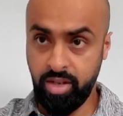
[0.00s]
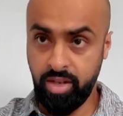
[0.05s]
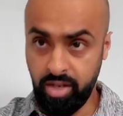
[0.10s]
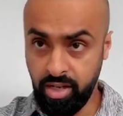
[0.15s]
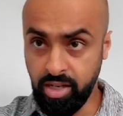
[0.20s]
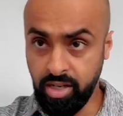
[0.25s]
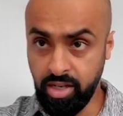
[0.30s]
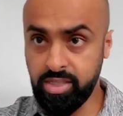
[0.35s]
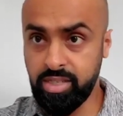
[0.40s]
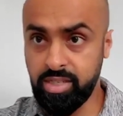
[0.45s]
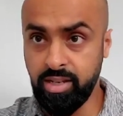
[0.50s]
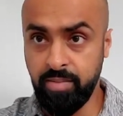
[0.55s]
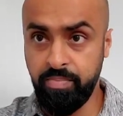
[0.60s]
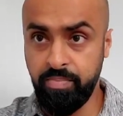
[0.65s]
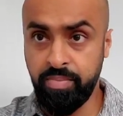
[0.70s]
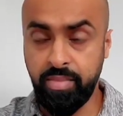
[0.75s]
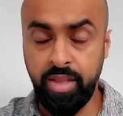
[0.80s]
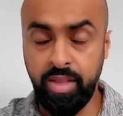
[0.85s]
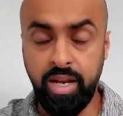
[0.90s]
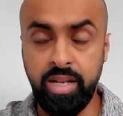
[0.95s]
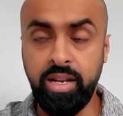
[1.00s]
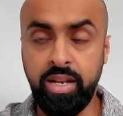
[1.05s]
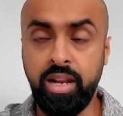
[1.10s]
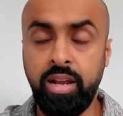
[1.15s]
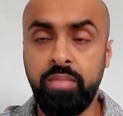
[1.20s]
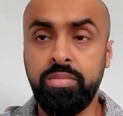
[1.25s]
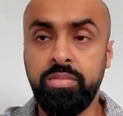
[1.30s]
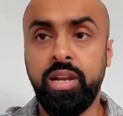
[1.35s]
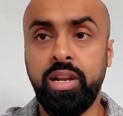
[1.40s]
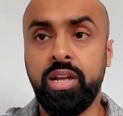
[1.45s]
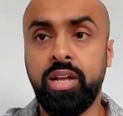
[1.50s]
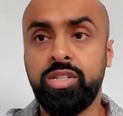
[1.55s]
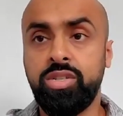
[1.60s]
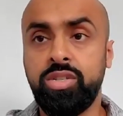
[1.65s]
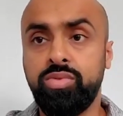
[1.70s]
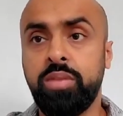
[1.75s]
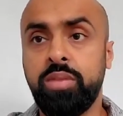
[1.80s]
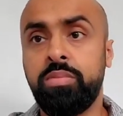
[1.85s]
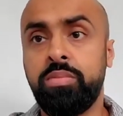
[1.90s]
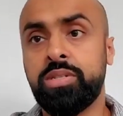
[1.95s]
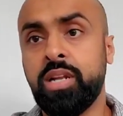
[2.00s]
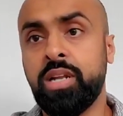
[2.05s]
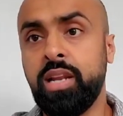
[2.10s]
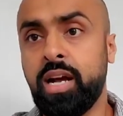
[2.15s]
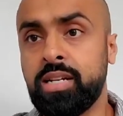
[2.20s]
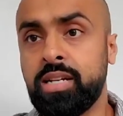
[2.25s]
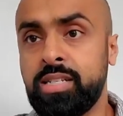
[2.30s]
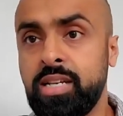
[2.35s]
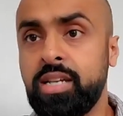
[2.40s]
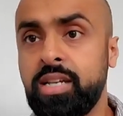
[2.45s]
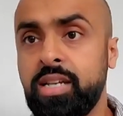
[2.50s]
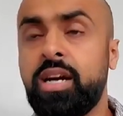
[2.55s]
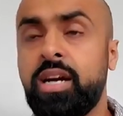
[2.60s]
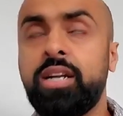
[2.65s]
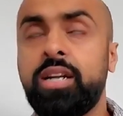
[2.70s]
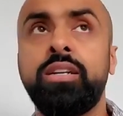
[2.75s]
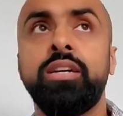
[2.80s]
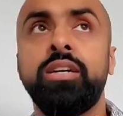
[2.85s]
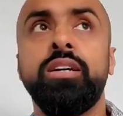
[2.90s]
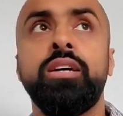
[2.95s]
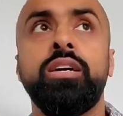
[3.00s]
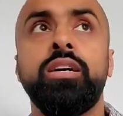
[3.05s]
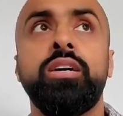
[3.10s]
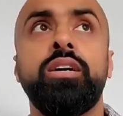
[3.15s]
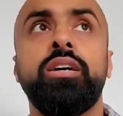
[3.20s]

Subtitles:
the nurse, and alhamdulillah, she was able to lactate and